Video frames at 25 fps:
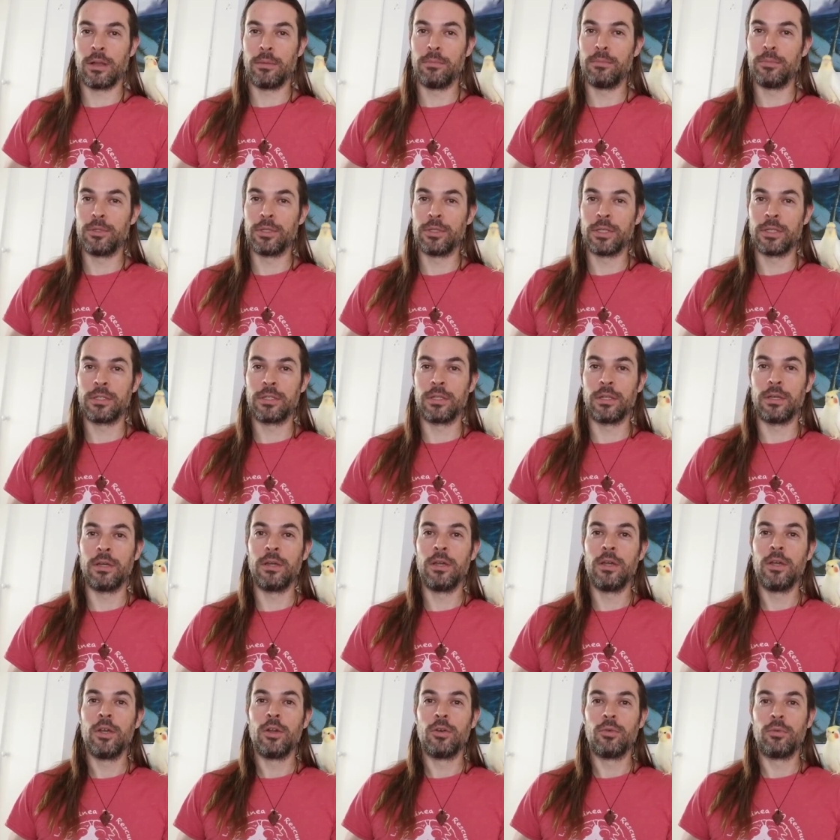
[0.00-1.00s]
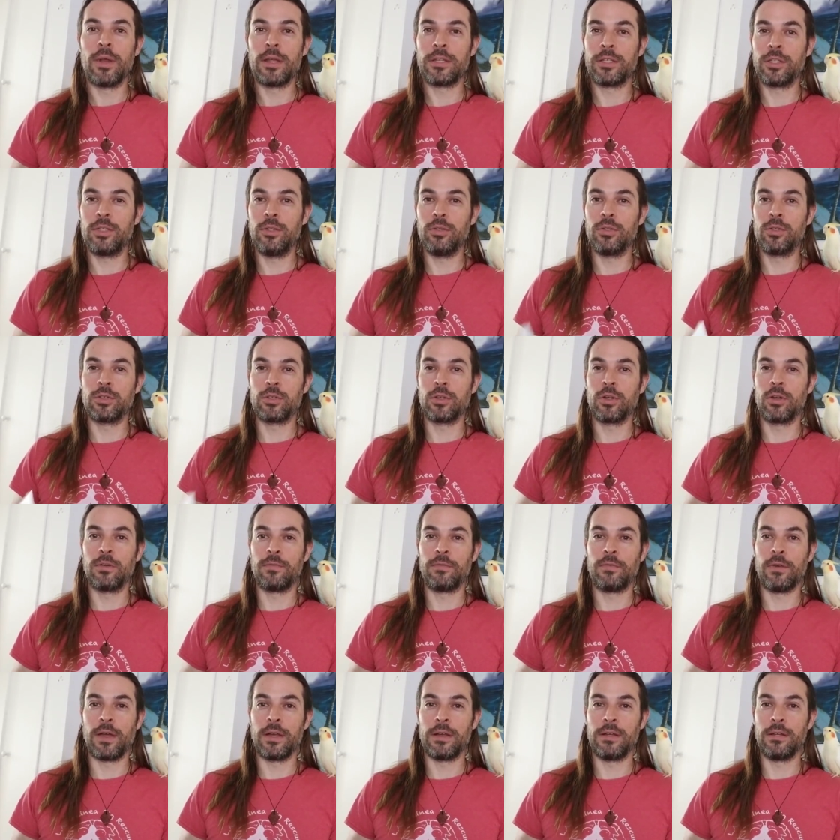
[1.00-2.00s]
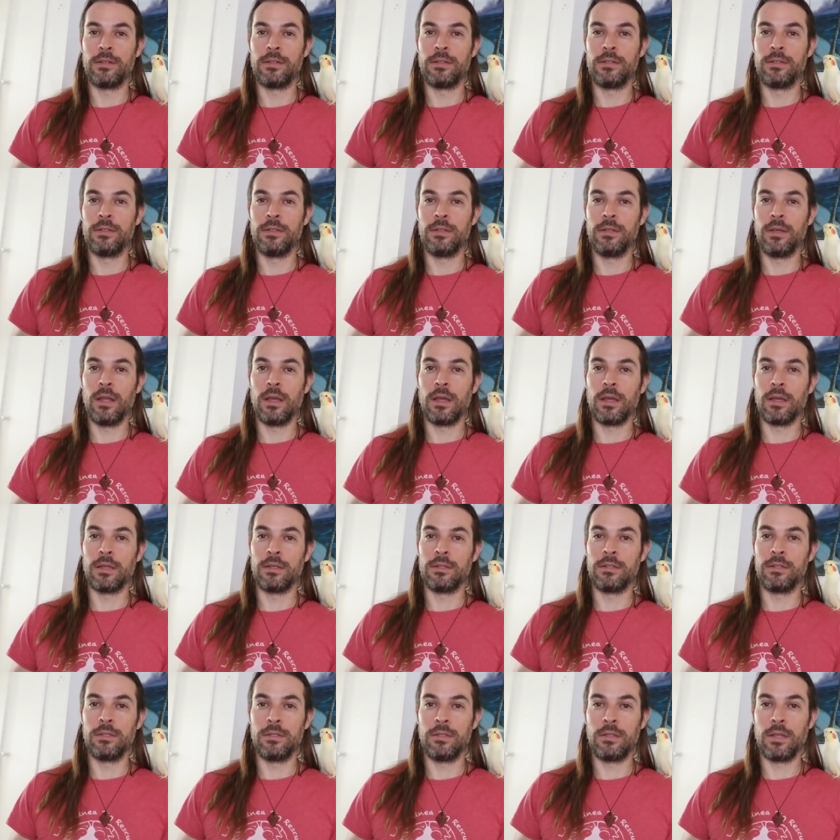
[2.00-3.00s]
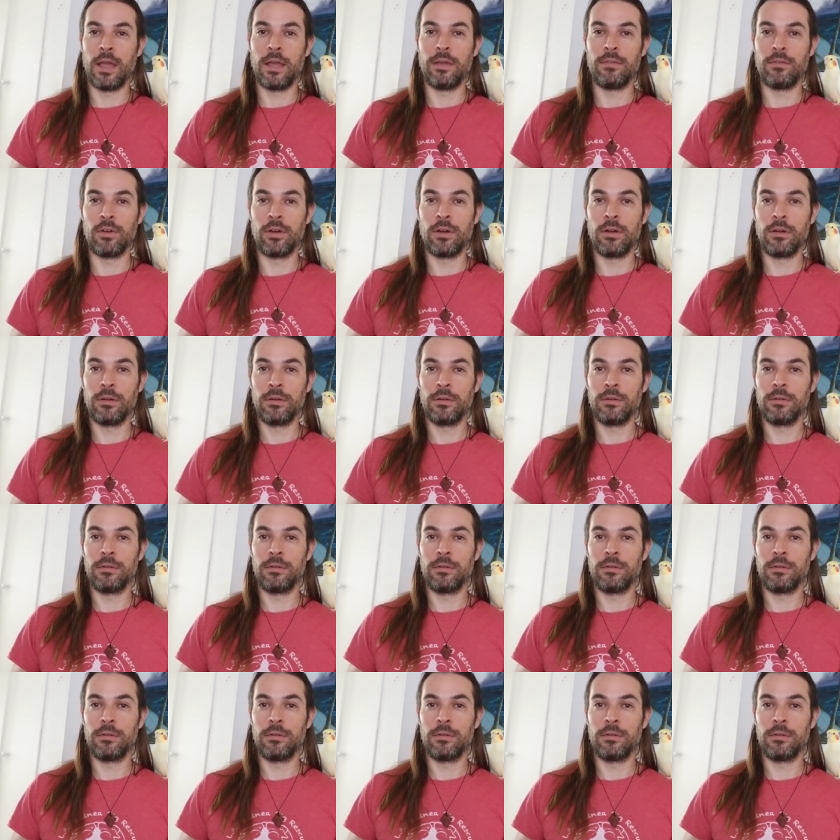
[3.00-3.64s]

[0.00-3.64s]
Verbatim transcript: I'm just a rescue certified uh, diver.